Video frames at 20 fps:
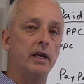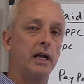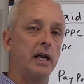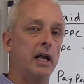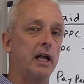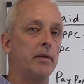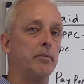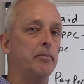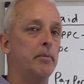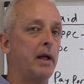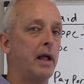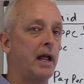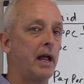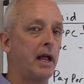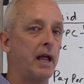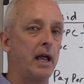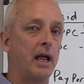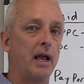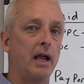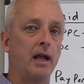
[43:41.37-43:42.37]
and
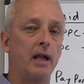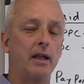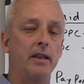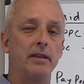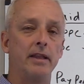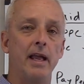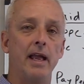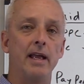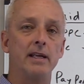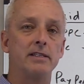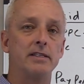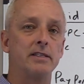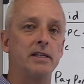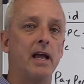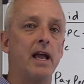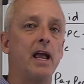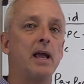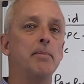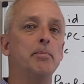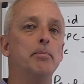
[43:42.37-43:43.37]
man, they
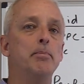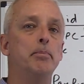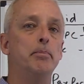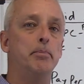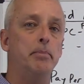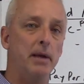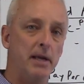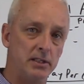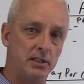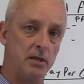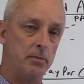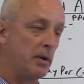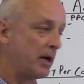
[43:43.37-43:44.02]
stay busy